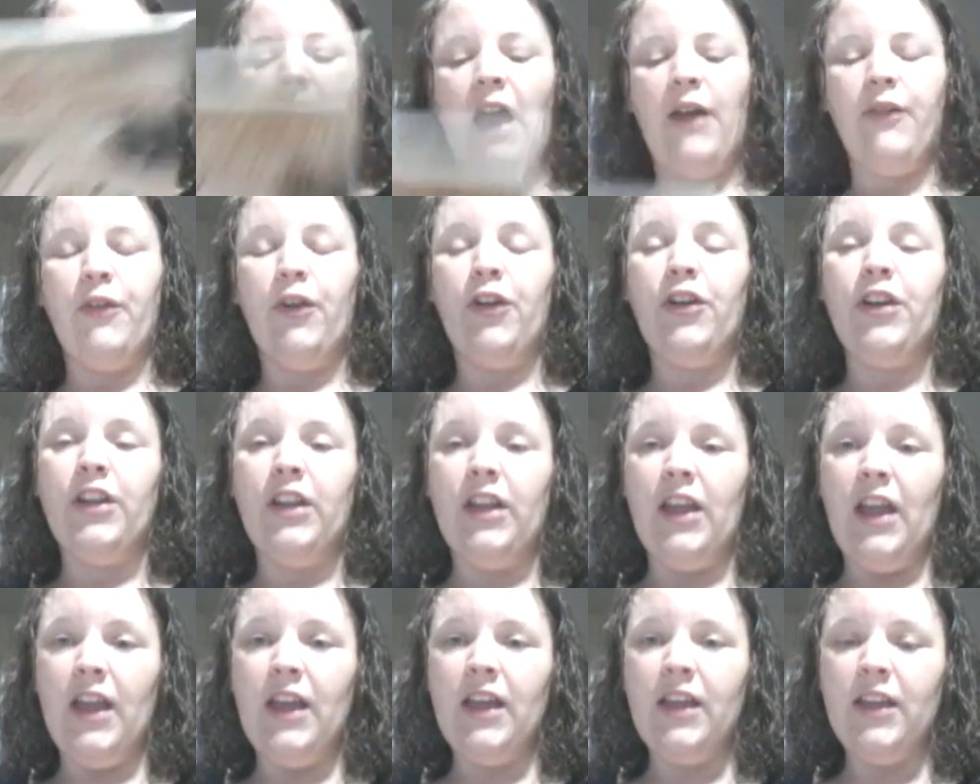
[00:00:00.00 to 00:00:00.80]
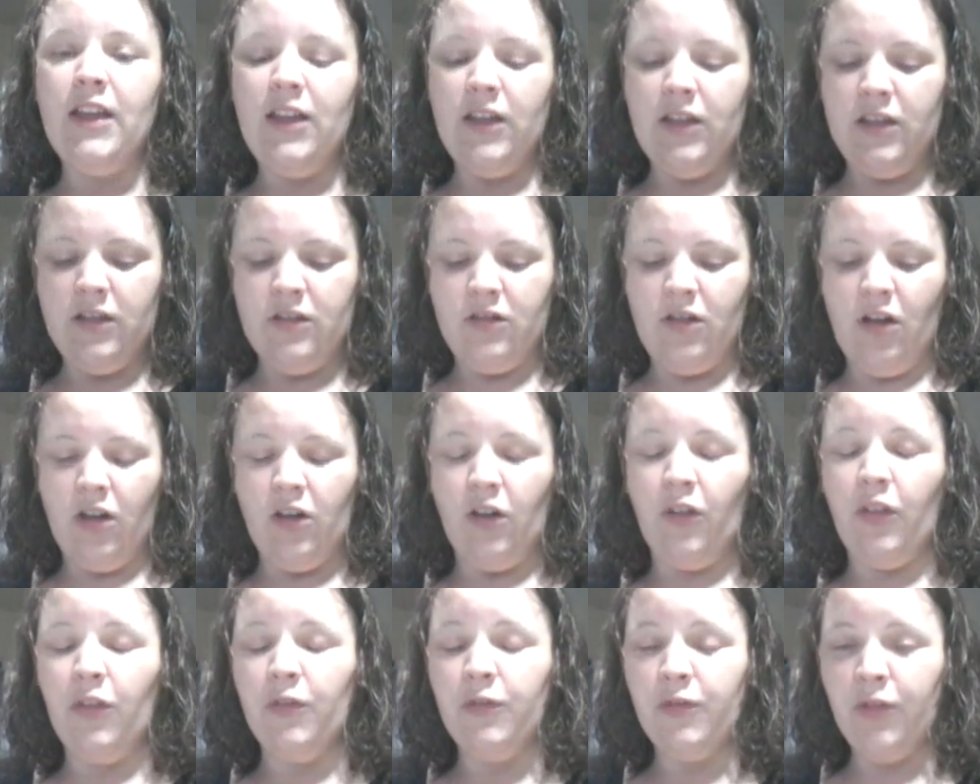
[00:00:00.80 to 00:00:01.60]
I've already
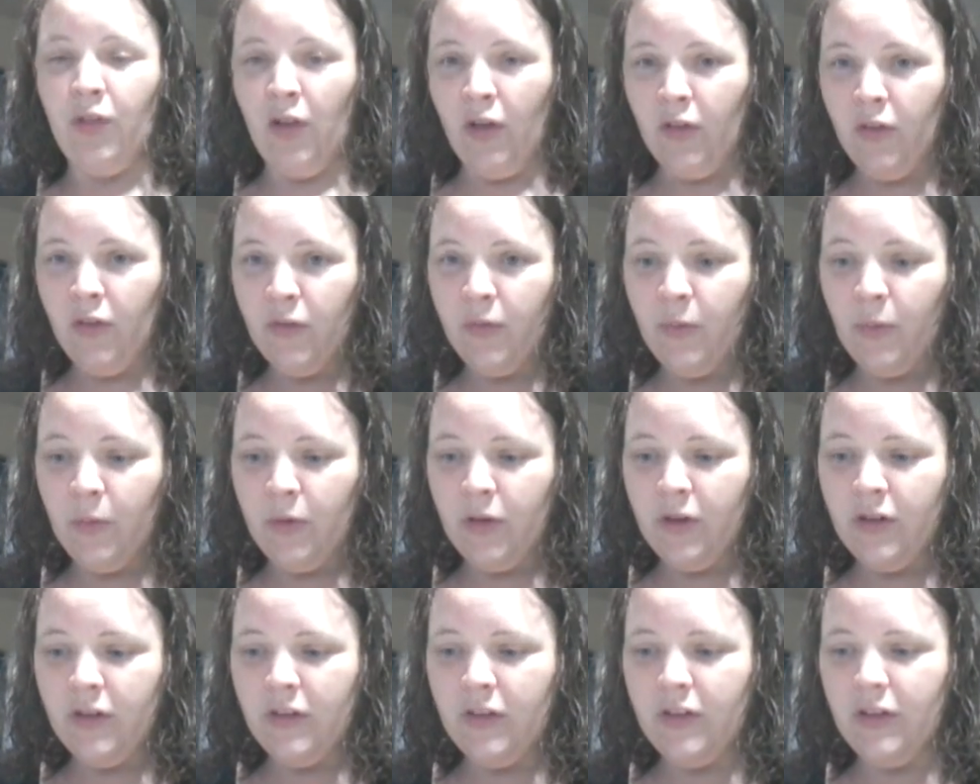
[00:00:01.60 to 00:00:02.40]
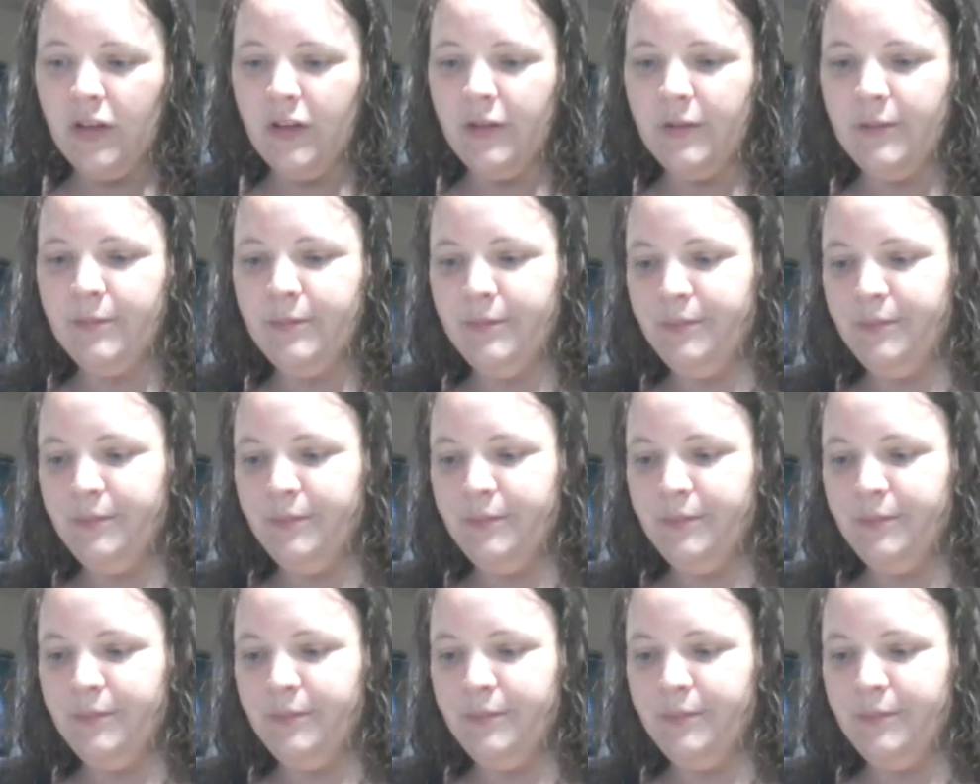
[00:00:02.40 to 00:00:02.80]
got all the floss for it.